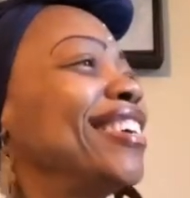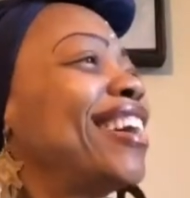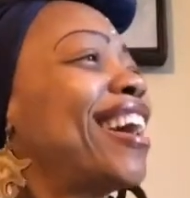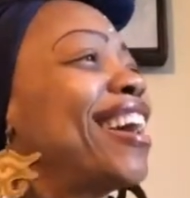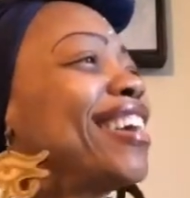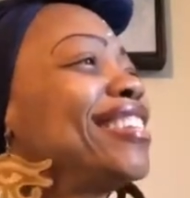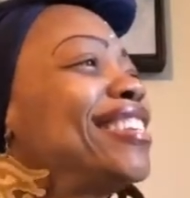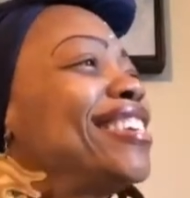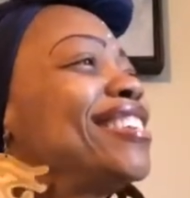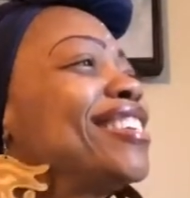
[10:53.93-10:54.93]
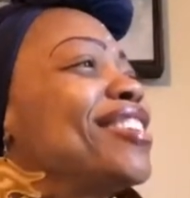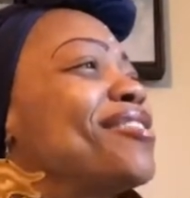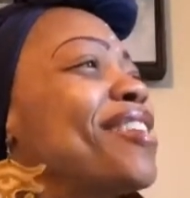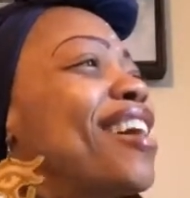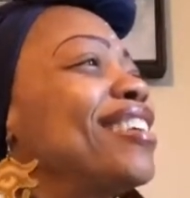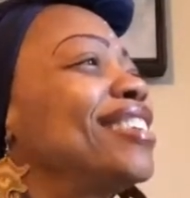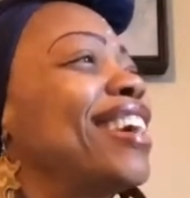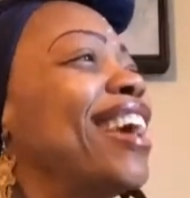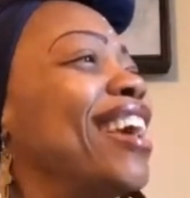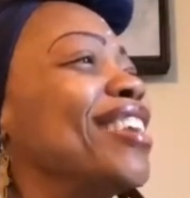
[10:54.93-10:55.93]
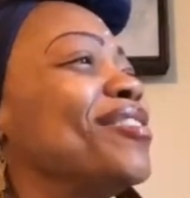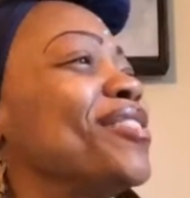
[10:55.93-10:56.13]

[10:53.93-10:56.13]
I intend to go out and